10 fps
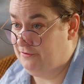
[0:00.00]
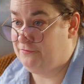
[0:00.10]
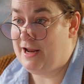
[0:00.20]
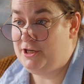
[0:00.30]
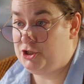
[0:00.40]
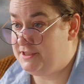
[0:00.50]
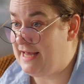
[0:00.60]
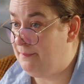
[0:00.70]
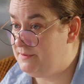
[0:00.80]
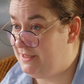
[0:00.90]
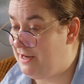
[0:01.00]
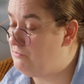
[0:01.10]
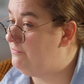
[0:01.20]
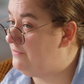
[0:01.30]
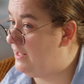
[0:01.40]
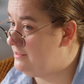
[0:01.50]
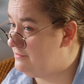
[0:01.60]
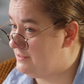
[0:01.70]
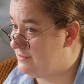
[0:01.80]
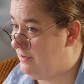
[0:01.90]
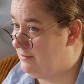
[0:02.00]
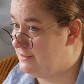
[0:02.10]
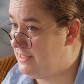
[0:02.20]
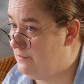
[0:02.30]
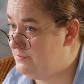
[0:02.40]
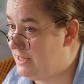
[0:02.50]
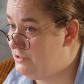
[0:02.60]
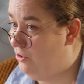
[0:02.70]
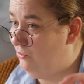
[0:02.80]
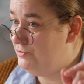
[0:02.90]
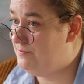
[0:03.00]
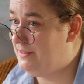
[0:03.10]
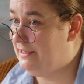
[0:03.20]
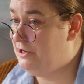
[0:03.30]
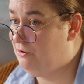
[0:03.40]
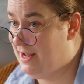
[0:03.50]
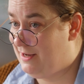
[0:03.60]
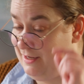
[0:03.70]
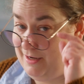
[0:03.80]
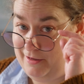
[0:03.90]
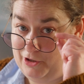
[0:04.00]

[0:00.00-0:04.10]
The French adapted and refined this concept and ultimately created